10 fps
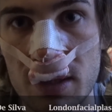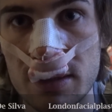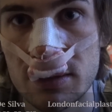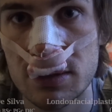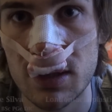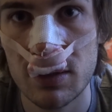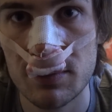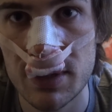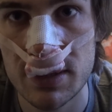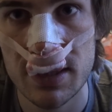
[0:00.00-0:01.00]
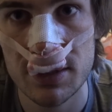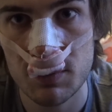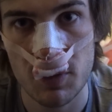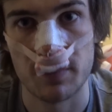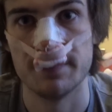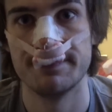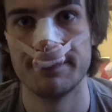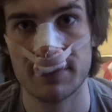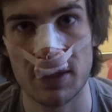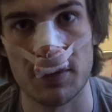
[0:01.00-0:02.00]
and I'll update again tomorrow.
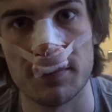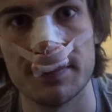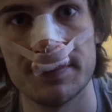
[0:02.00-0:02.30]
Thank you.